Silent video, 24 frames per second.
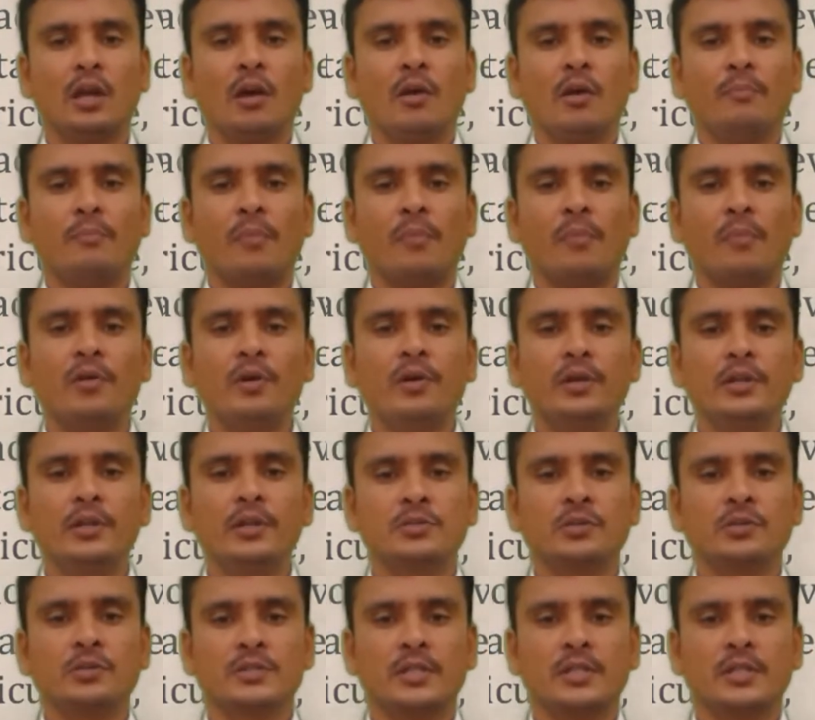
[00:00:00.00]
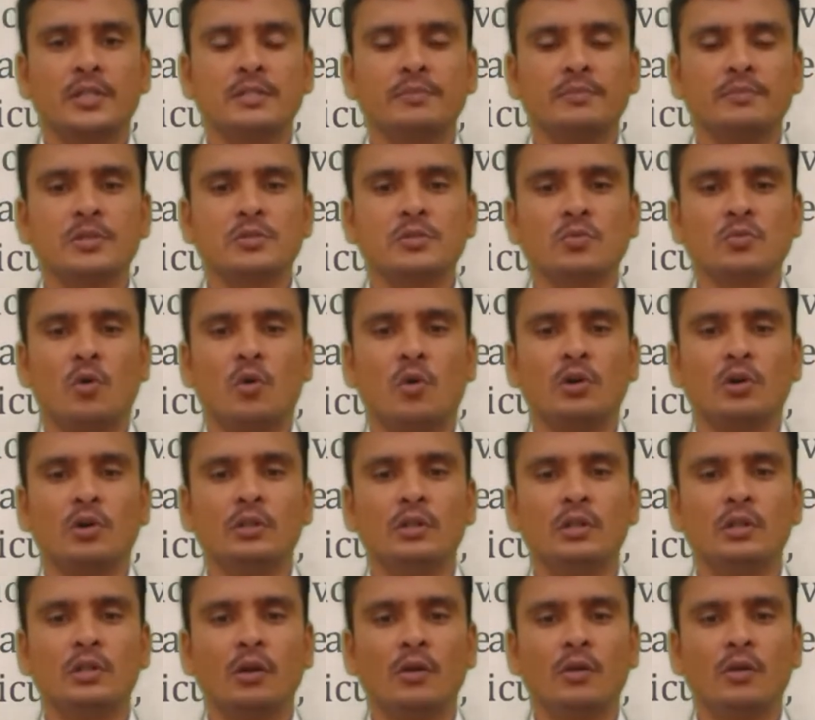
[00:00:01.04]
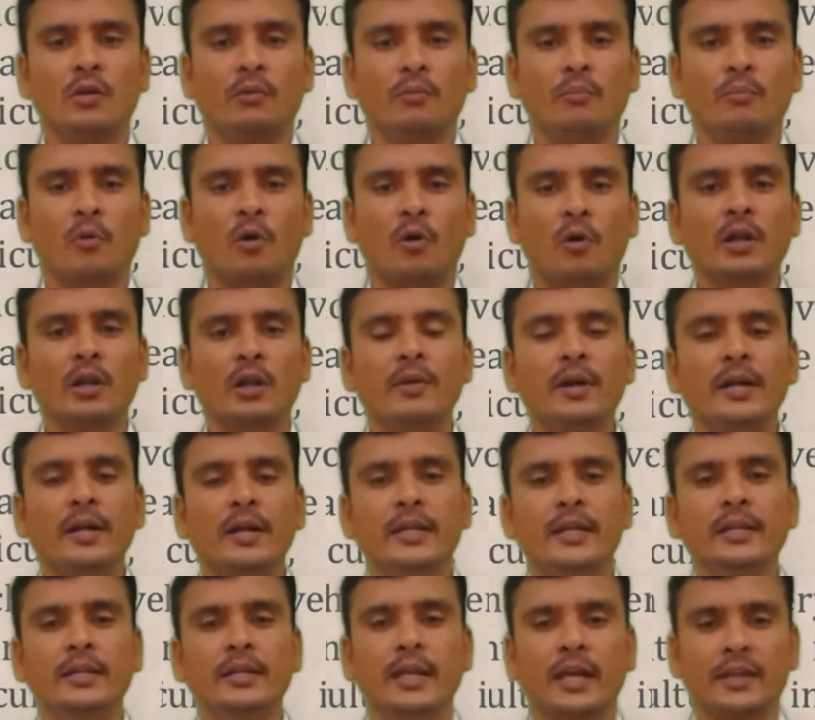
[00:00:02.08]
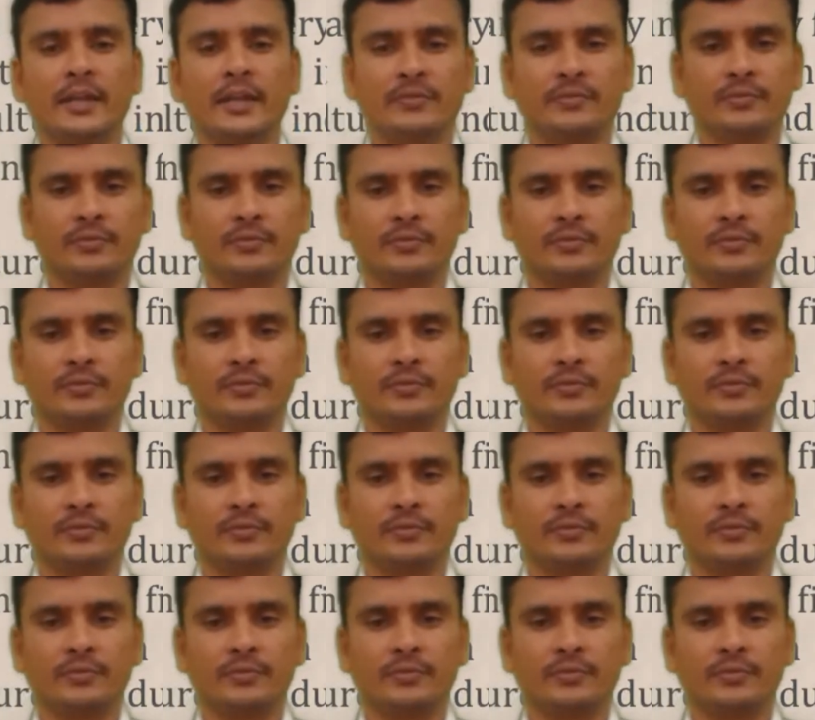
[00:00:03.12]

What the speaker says: Power resources means what? For our daily life,